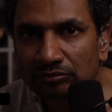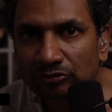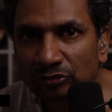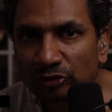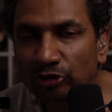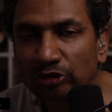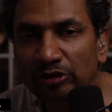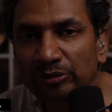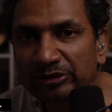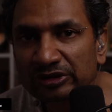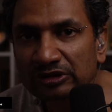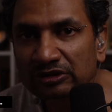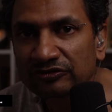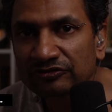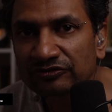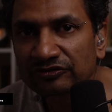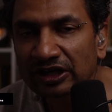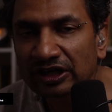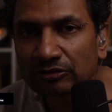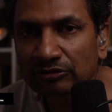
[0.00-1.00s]
criminal
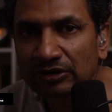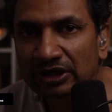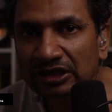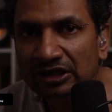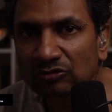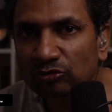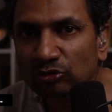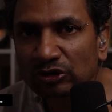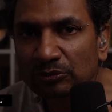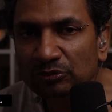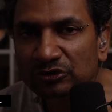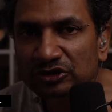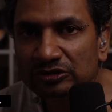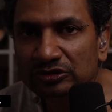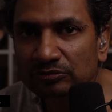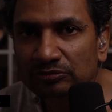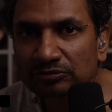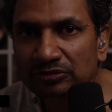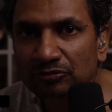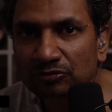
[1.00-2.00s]
far-right
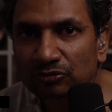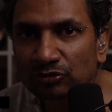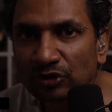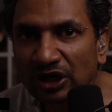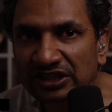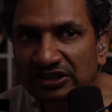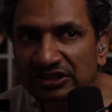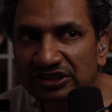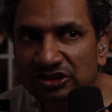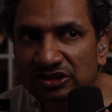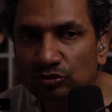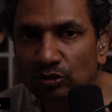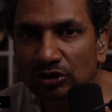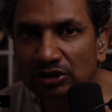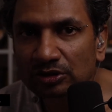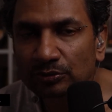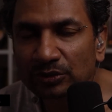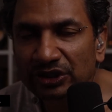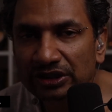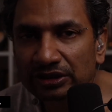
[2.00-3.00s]
whipped-up racist
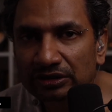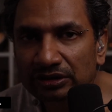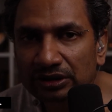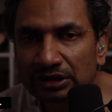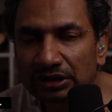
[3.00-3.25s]
wannabe,